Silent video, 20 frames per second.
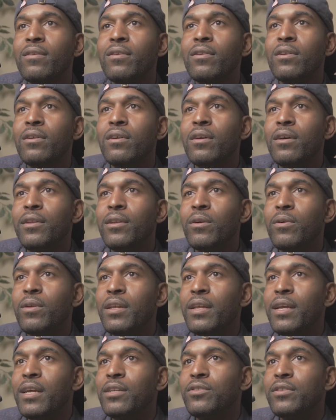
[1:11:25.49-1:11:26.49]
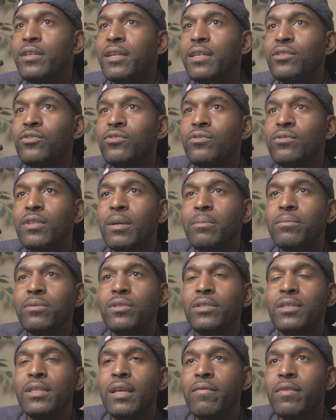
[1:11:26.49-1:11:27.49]
Donate Andrew Yang is number
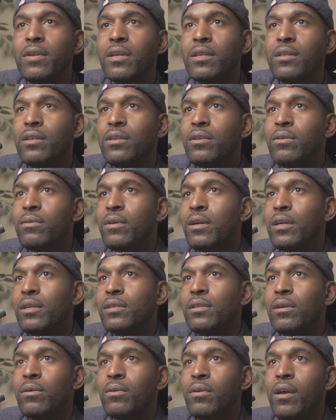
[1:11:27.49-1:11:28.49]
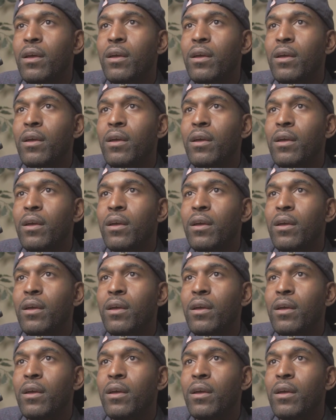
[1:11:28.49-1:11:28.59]
7 in the U.S. Okay.